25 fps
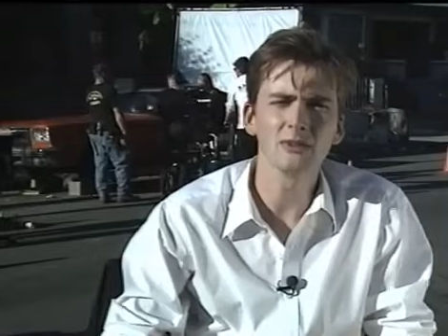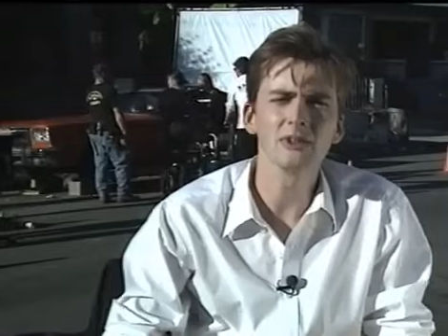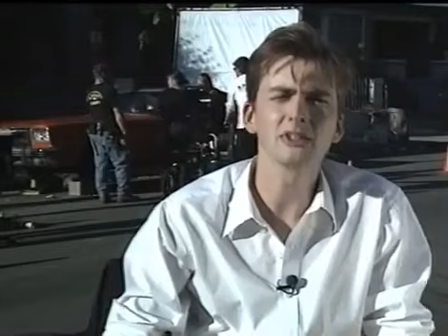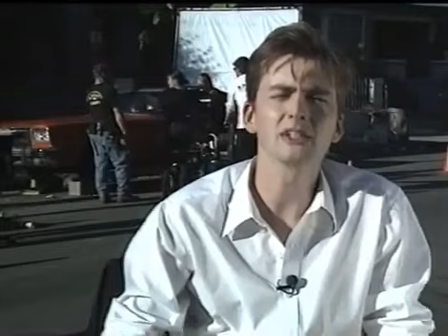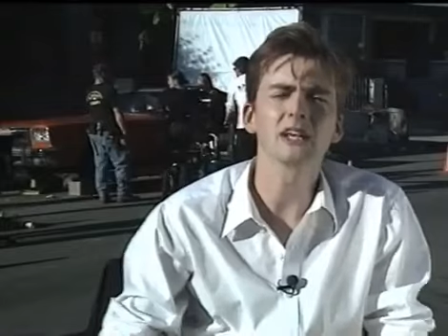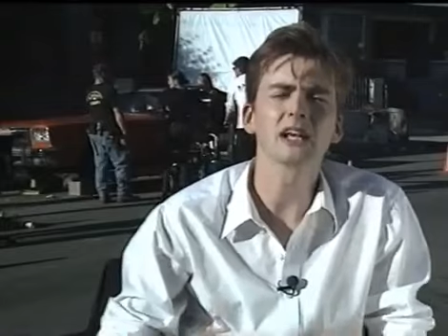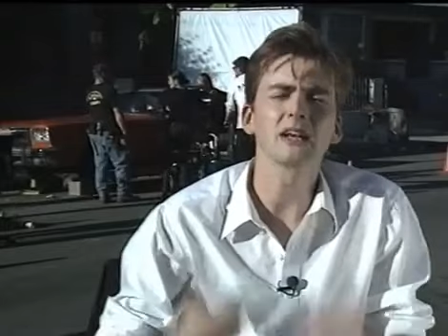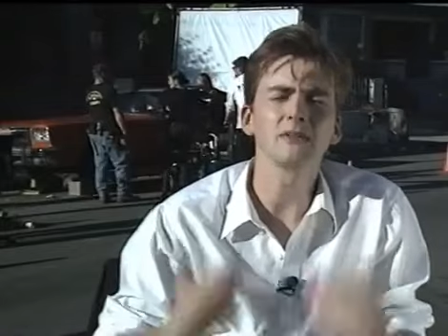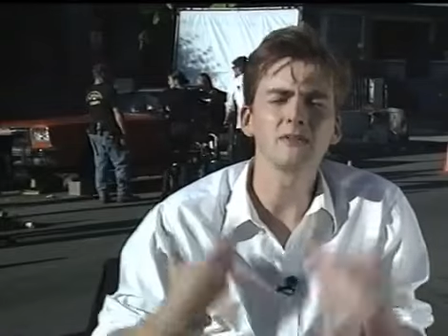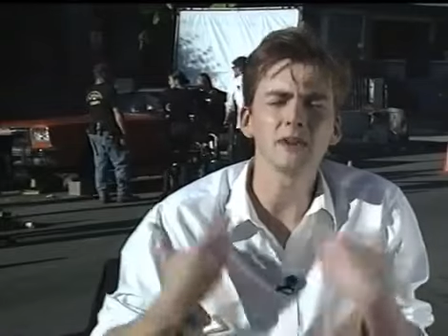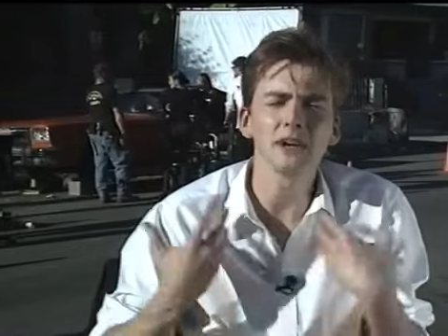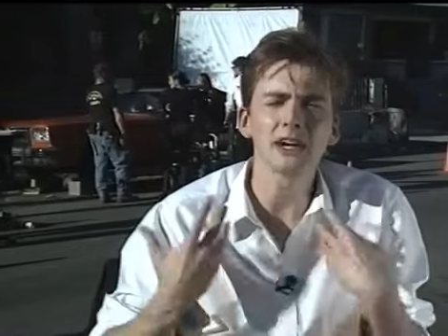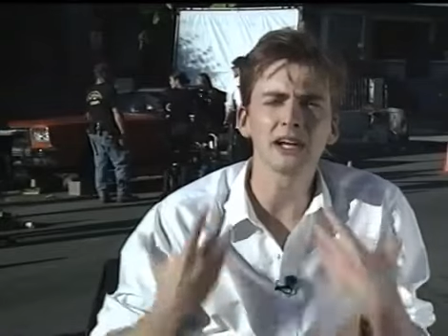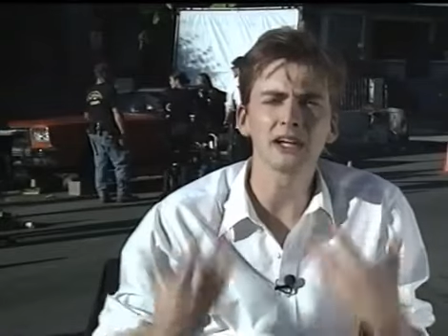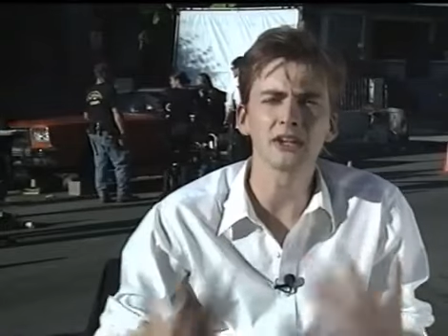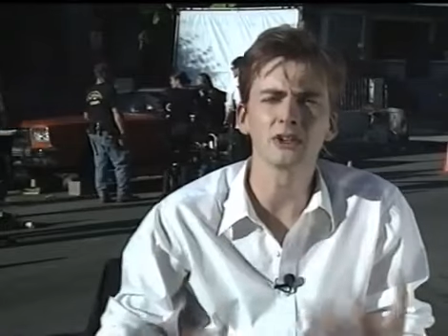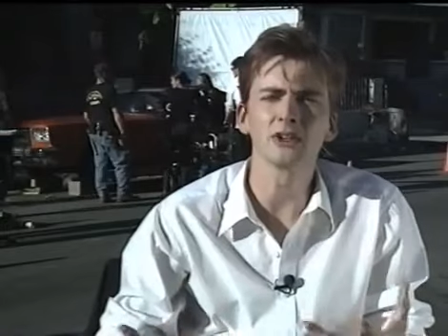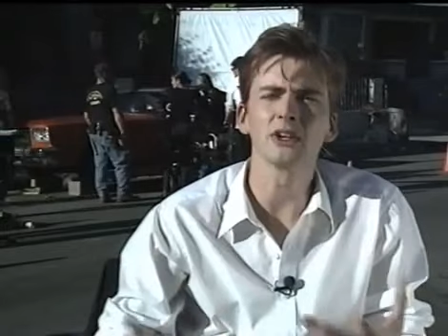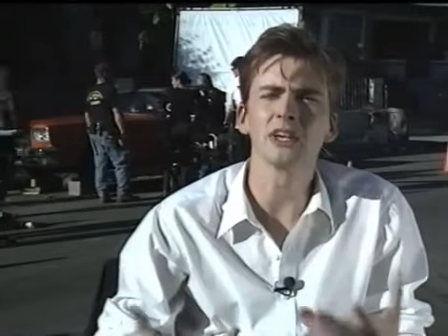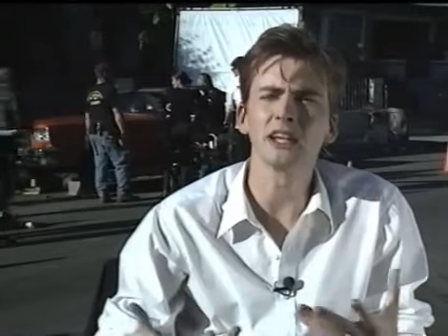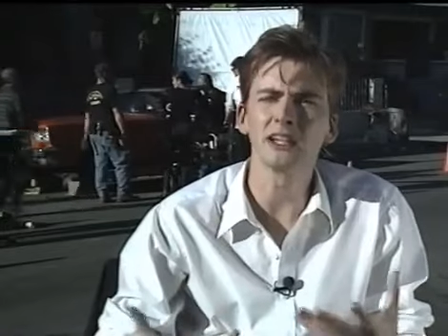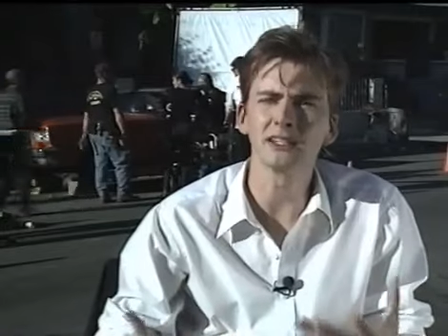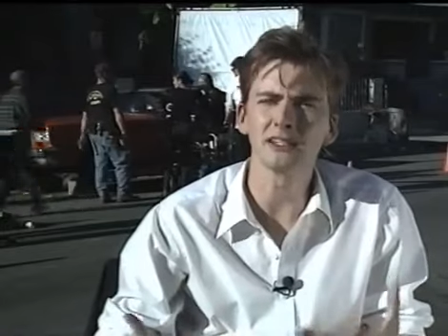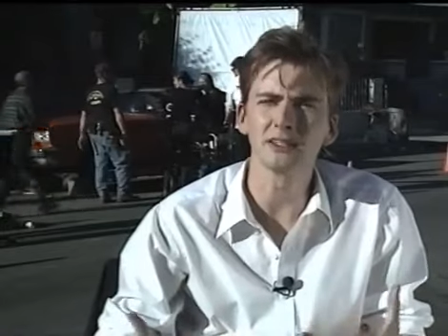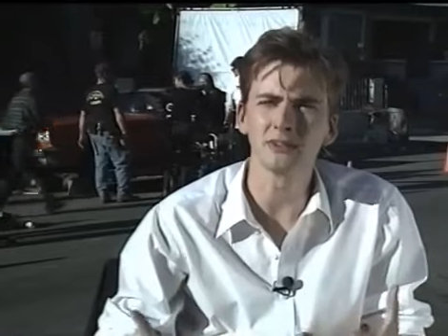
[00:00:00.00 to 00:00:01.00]
like a very
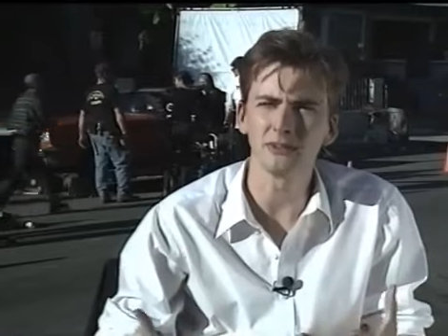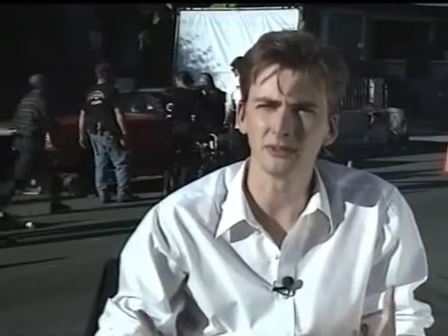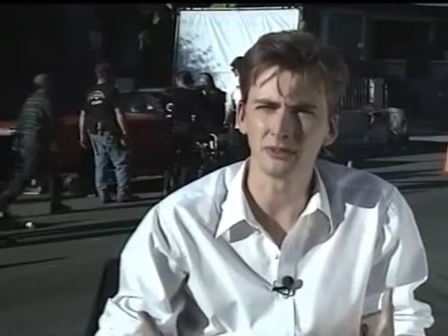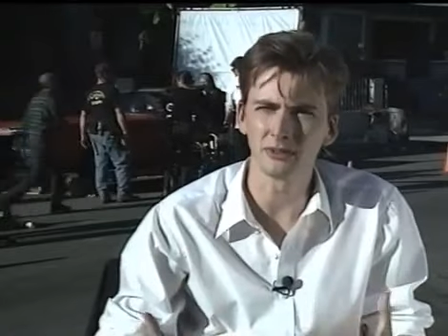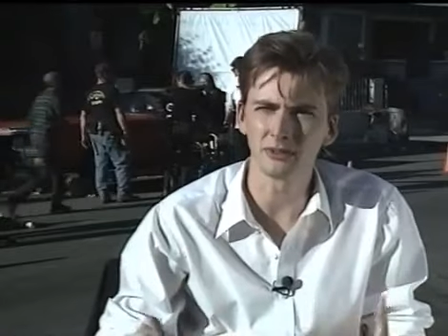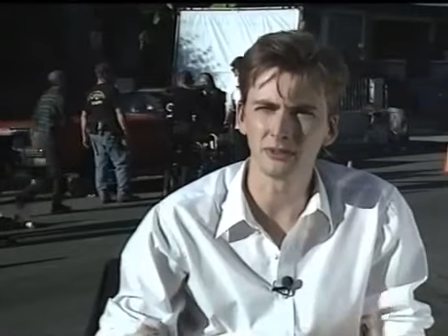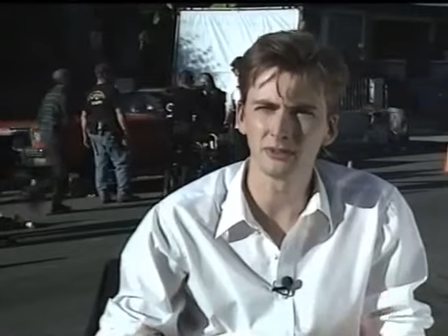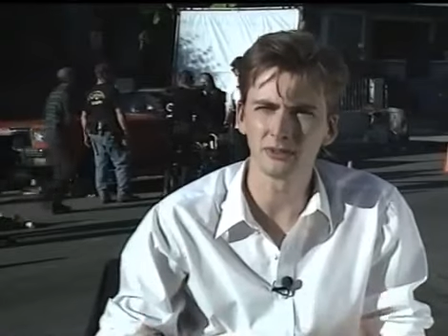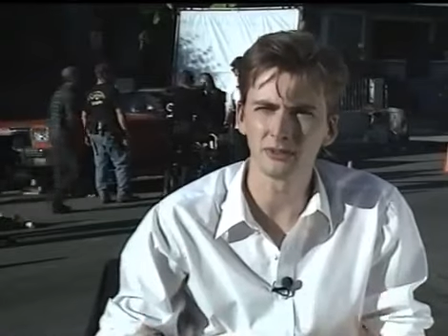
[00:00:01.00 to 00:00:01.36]
creative